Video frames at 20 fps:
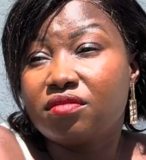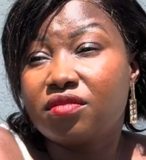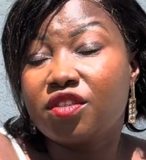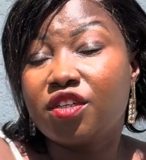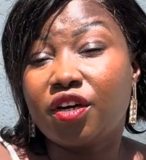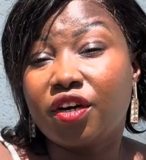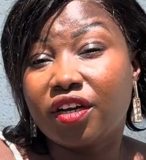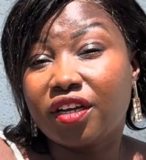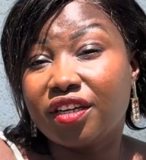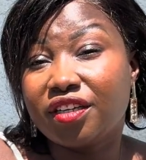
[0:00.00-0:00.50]

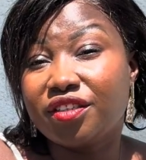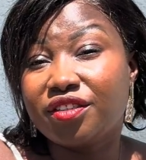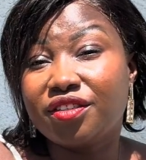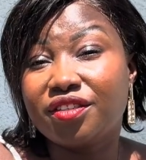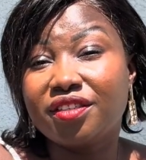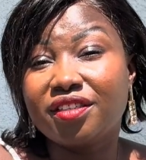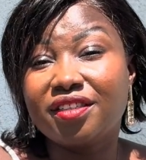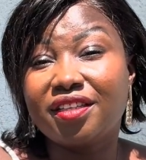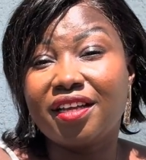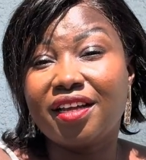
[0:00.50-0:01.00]
talking
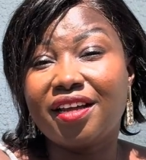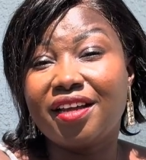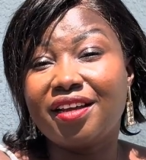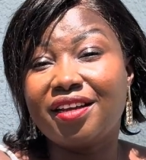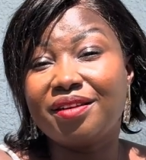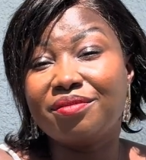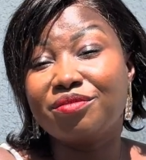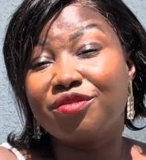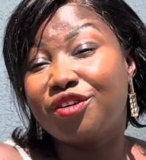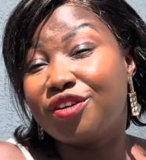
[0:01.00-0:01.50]
to
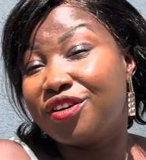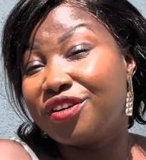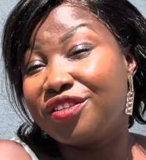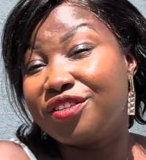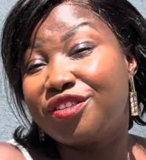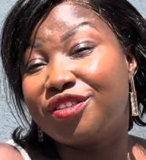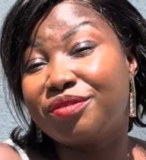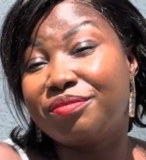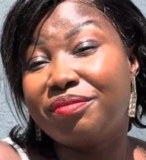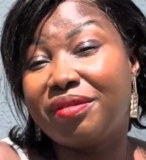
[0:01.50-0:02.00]
them, going
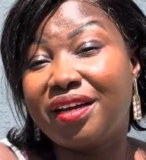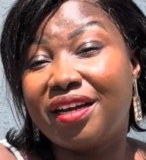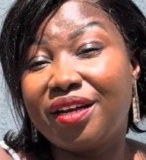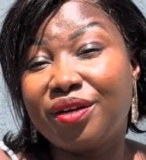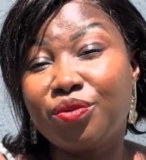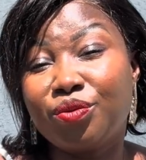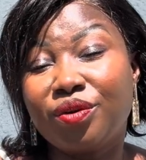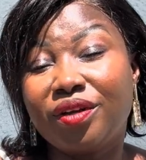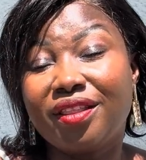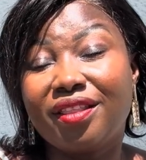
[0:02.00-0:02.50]
to bed
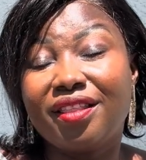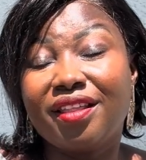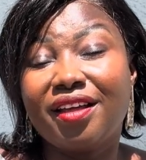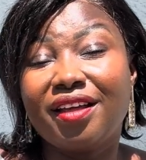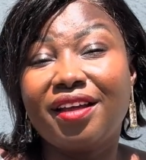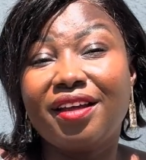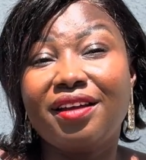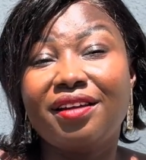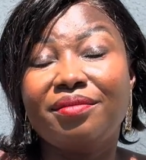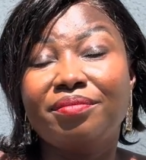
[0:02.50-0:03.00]
with
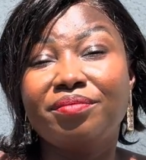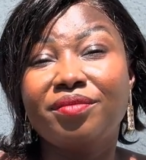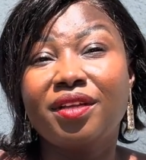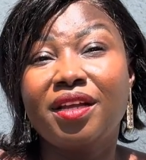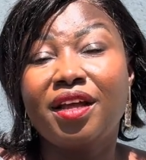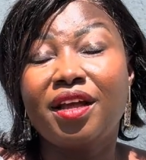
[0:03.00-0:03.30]
them.